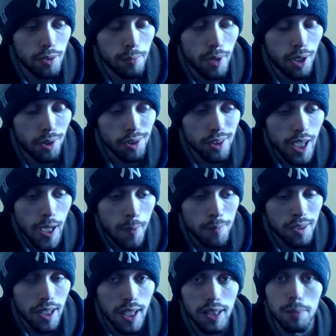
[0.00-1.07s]
tomorrow's
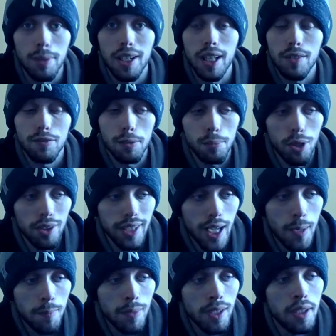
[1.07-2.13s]
games and the Monday Night Football
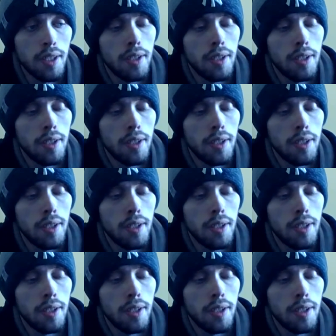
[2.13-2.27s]
game,